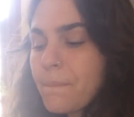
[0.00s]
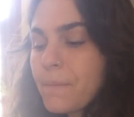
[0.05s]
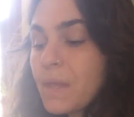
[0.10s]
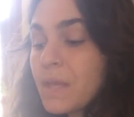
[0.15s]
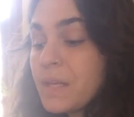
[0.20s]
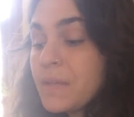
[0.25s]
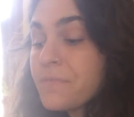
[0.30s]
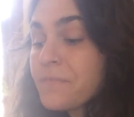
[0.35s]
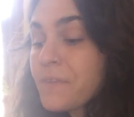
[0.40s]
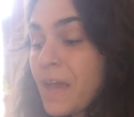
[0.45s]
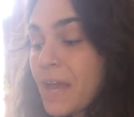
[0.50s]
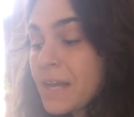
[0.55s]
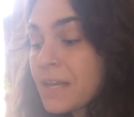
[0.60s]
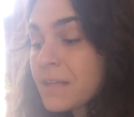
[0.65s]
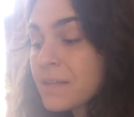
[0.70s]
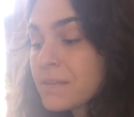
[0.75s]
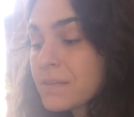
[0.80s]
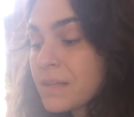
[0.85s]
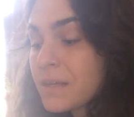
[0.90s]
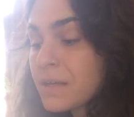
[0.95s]
And if
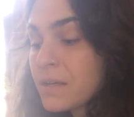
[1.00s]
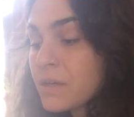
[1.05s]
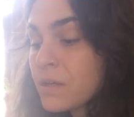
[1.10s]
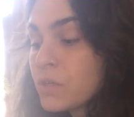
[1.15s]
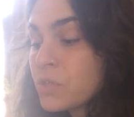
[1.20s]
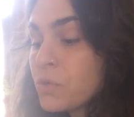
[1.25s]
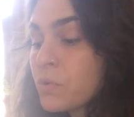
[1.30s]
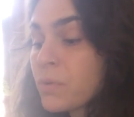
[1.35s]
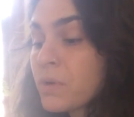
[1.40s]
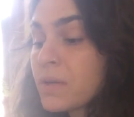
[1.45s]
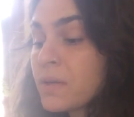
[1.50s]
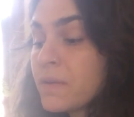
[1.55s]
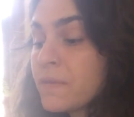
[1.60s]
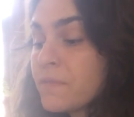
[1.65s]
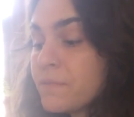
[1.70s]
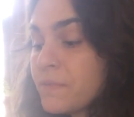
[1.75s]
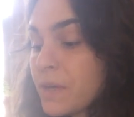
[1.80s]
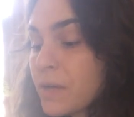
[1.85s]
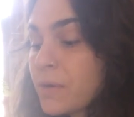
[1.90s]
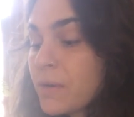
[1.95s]
anything, you're in a
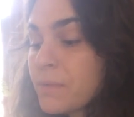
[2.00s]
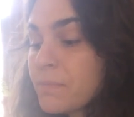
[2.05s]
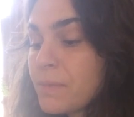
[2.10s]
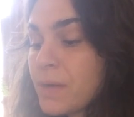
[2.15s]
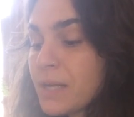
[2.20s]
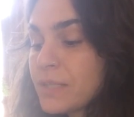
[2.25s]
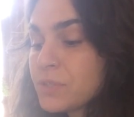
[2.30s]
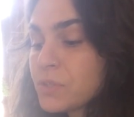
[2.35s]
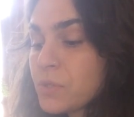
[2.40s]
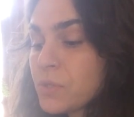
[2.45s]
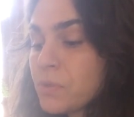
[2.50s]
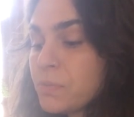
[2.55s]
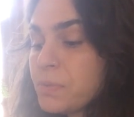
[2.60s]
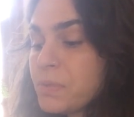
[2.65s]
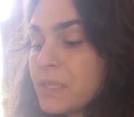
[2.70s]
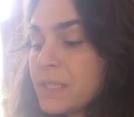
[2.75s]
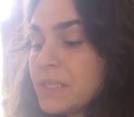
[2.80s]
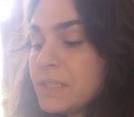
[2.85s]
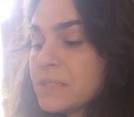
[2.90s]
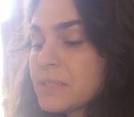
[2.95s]
very magical
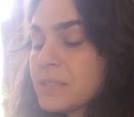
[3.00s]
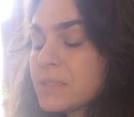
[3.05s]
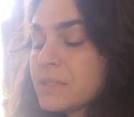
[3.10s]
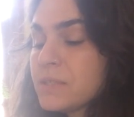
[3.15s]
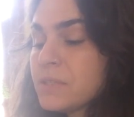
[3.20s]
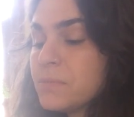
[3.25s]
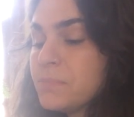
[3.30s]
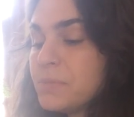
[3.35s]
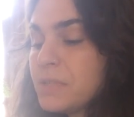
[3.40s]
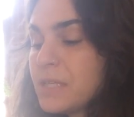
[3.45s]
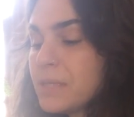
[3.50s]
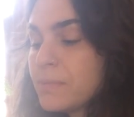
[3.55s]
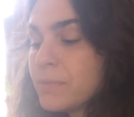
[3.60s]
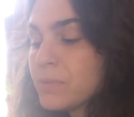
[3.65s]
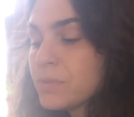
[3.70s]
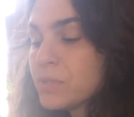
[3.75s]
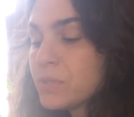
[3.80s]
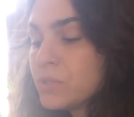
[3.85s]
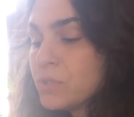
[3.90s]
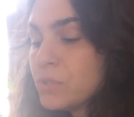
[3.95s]
place to be
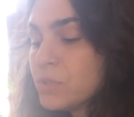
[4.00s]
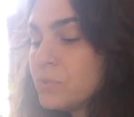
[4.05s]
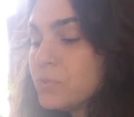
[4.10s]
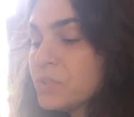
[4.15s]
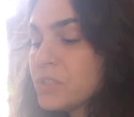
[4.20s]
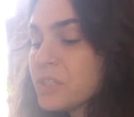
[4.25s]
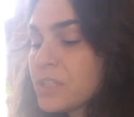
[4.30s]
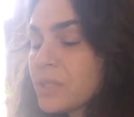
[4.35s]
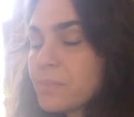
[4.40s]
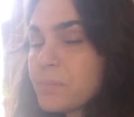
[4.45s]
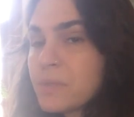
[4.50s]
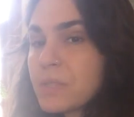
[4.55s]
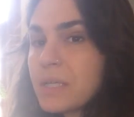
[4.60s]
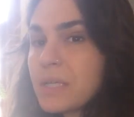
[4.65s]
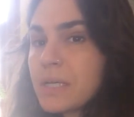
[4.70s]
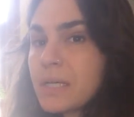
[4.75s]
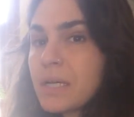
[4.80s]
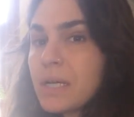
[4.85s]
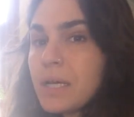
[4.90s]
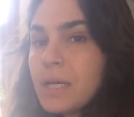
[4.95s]
able to do
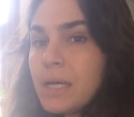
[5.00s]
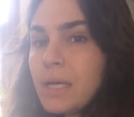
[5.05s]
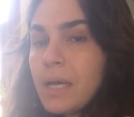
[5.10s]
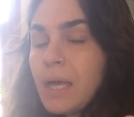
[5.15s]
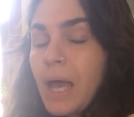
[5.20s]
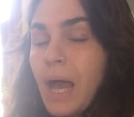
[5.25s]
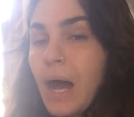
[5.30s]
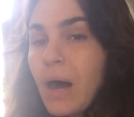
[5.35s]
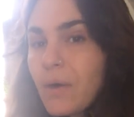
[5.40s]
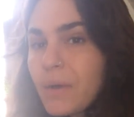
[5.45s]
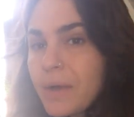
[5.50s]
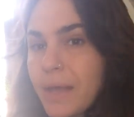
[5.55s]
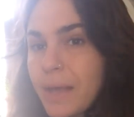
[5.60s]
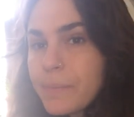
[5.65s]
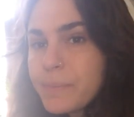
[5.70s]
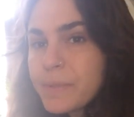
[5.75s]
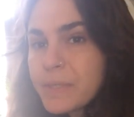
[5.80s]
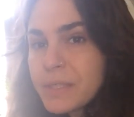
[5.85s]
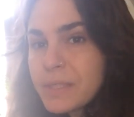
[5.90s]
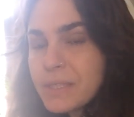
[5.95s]
something
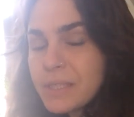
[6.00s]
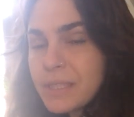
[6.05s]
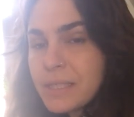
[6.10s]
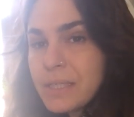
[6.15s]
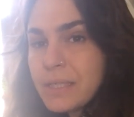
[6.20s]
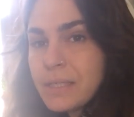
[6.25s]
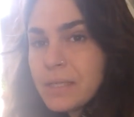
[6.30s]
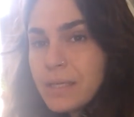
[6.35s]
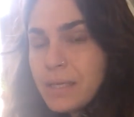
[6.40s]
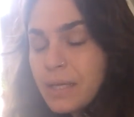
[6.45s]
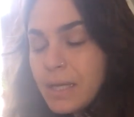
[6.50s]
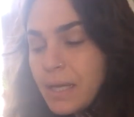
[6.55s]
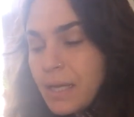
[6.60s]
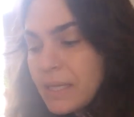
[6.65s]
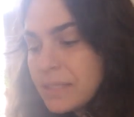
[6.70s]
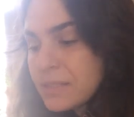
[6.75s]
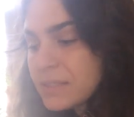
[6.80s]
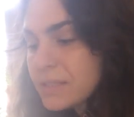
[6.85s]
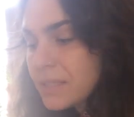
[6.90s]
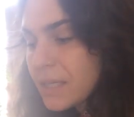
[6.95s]
alchemically
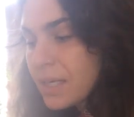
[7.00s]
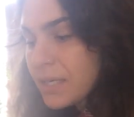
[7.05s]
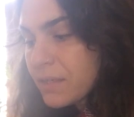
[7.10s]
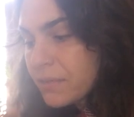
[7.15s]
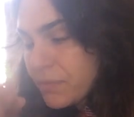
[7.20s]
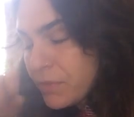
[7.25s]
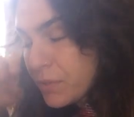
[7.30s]
inside of